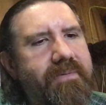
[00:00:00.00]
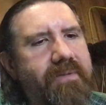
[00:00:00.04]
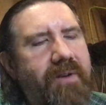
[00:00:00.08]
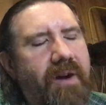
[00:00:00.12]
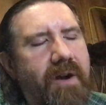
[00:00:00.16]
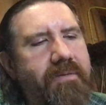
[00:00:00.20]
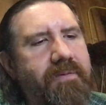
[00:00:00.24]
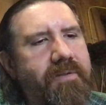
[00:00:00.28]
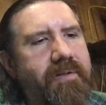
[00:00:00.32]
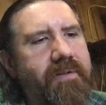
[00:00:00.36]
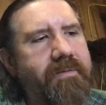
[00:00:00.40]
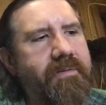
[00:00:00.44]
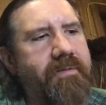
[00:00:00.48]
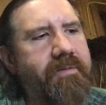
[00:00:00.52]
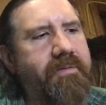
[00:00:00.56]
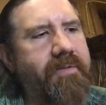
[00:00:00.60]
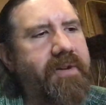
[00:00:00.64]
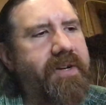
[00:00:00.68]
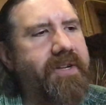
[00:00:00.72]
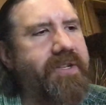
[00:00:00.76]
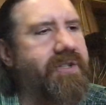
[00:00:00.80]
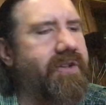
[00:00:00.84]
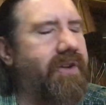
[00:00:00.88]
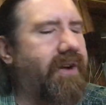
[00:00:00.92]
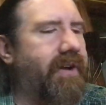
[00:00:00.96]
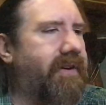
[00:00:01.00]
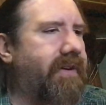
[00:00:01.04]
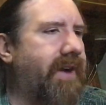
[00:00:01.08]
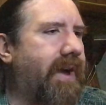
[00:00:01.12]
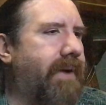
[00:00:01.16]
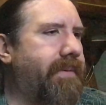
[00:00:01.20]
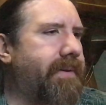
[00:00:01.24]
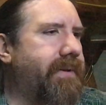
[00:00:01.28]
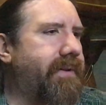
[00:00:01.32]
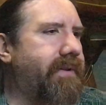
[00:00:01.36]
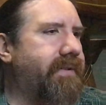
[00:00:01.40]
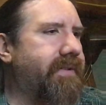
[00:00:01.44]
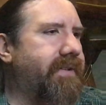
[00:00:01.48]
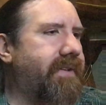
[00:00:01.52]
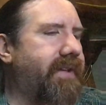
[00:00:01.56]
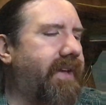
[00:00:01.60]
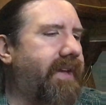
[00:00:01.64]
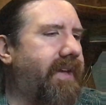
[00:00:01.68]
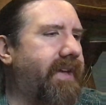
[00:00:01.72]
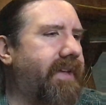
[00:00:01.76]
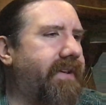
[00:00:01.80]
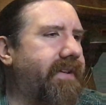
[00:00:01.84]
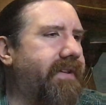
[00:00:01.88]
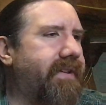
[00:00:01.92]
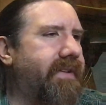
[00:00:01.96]
offered for free, so I grabbed it.
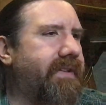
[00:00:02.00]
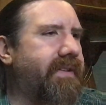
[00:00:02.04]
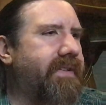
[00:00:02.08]
And